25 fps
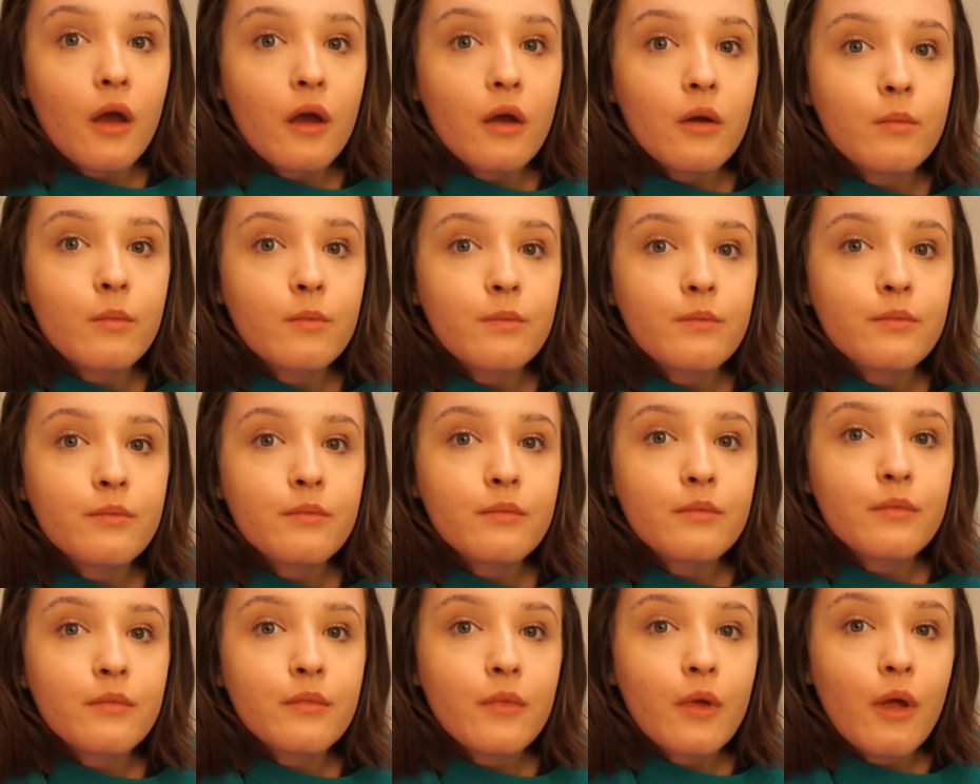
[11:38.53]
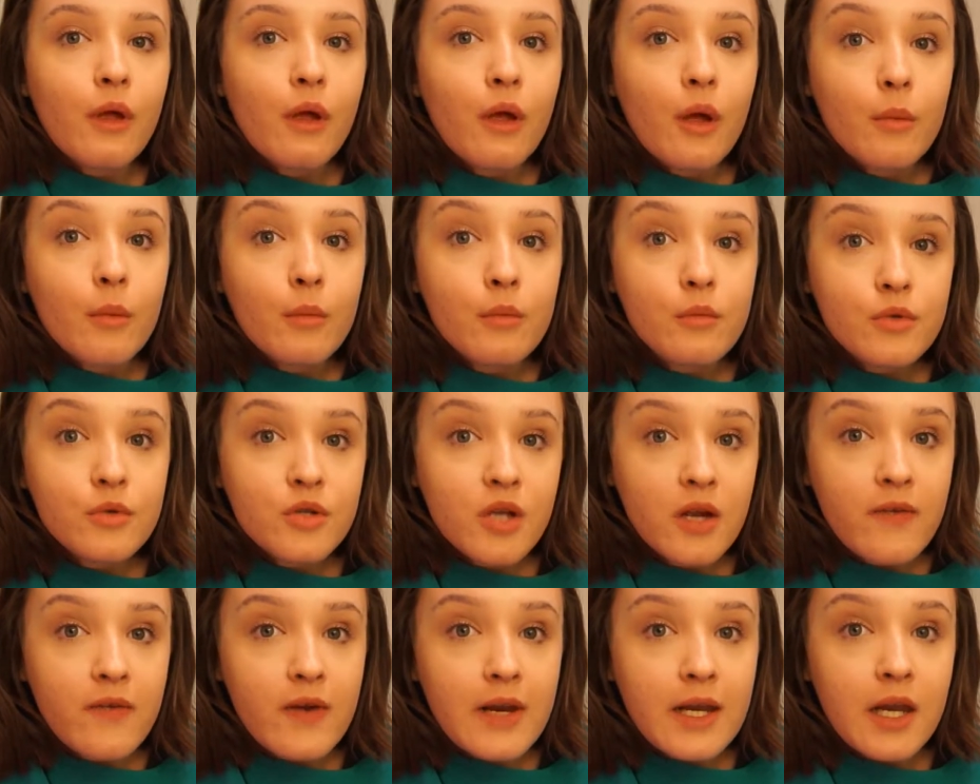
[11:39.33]
I'm just
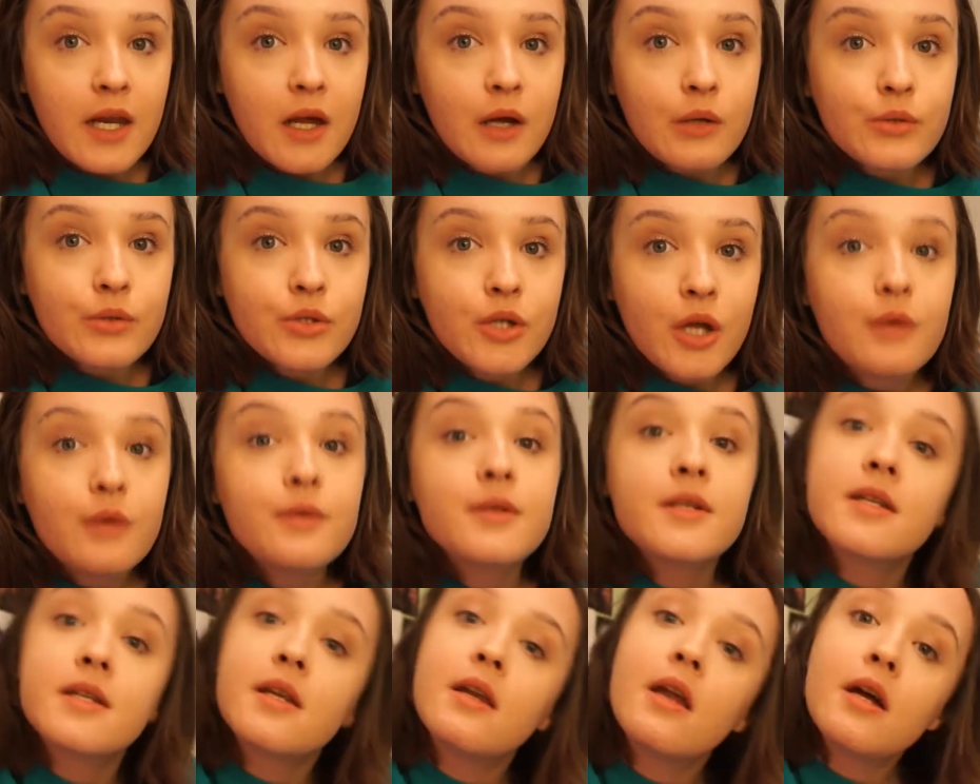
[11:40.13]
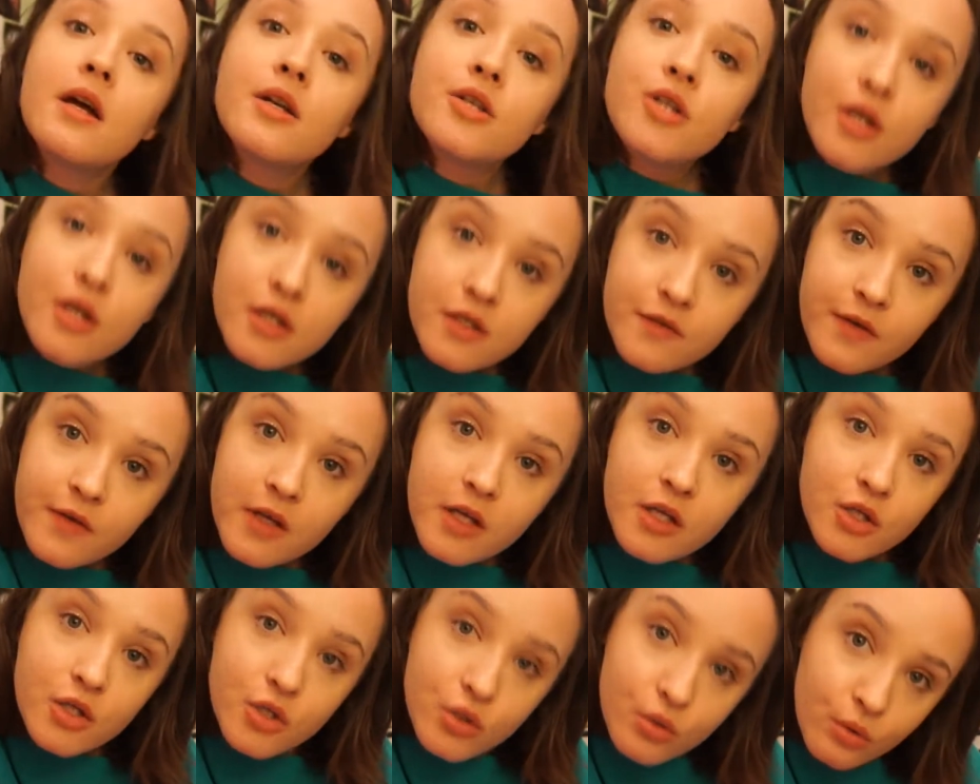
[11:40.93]
getting ready now to go to tonight,
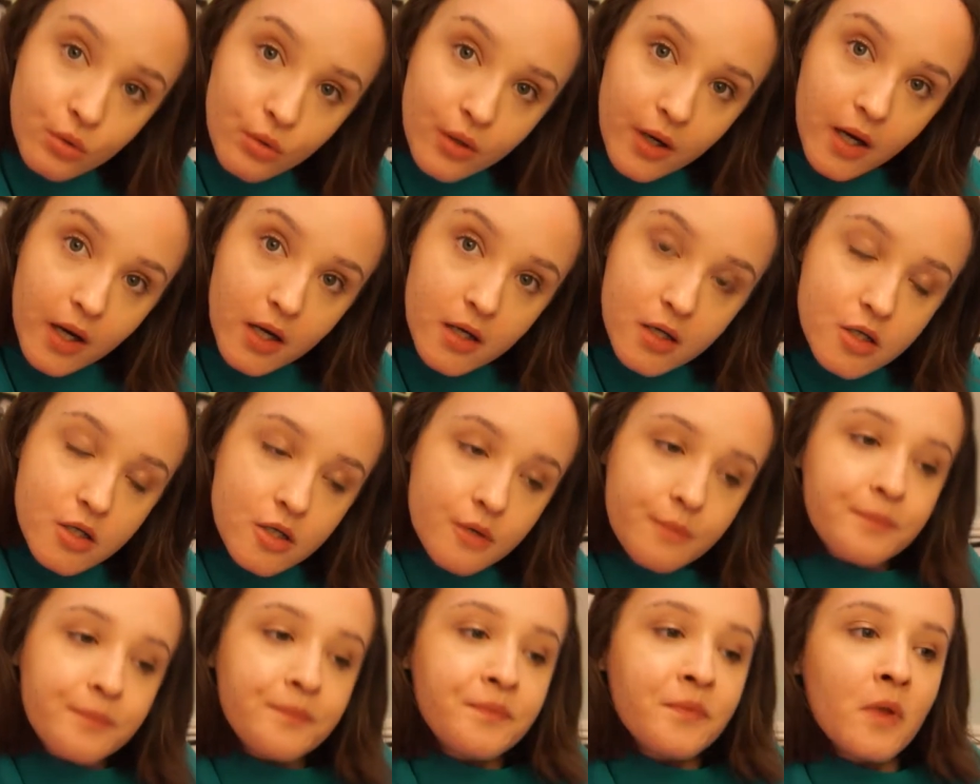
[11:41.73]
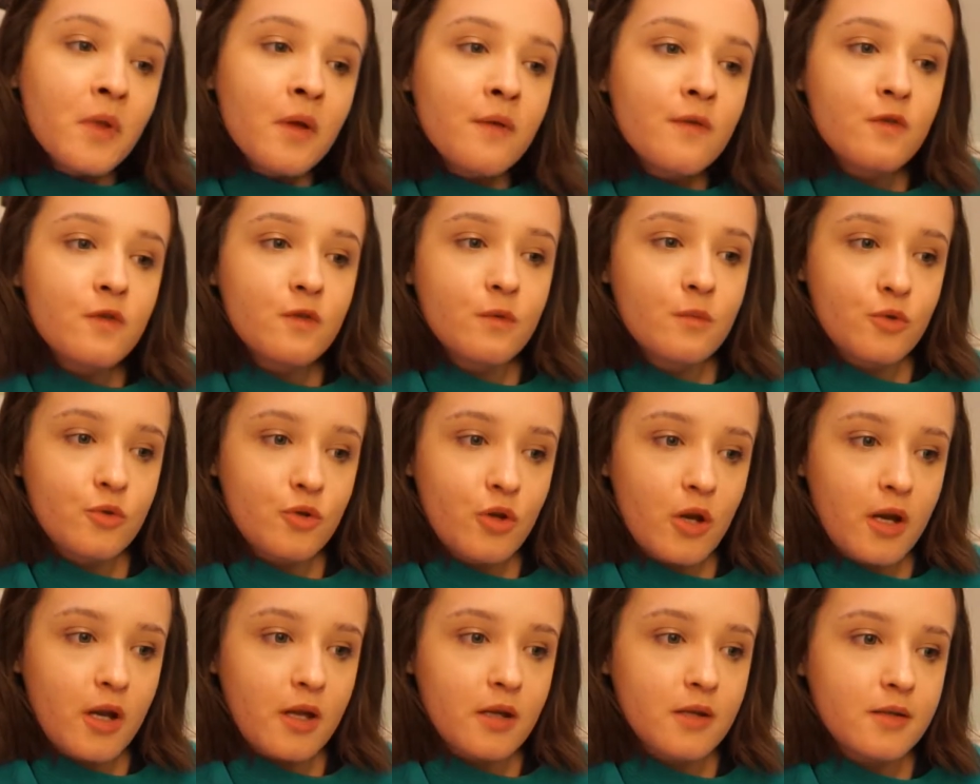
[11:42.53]
Josephine in Shoreditch, for some
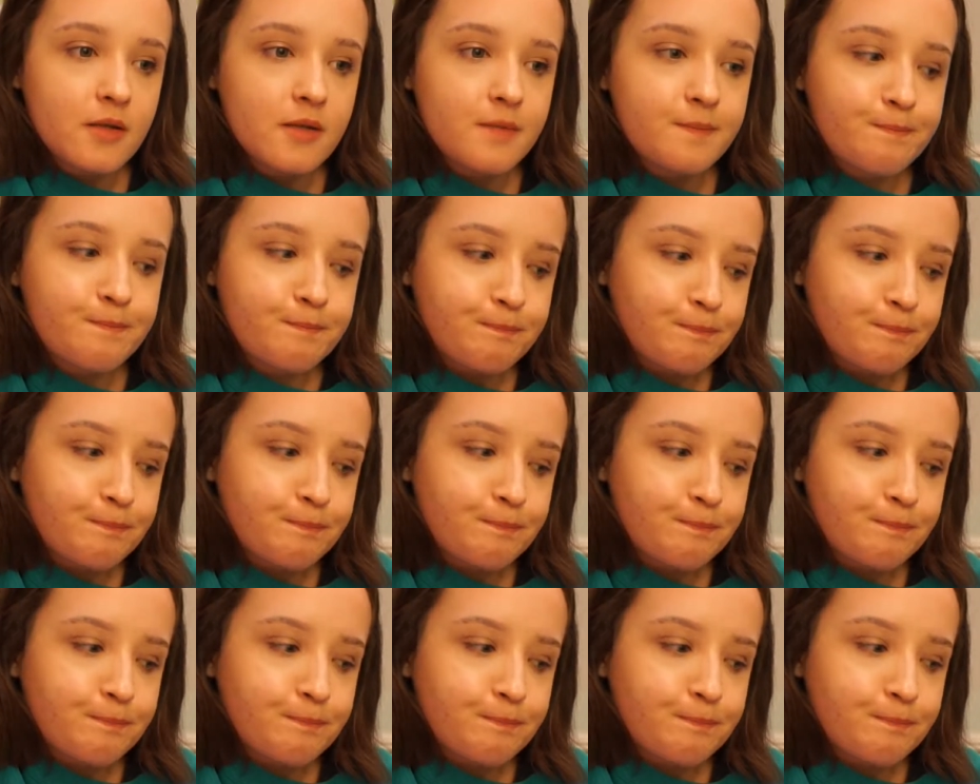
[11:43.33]
drinks.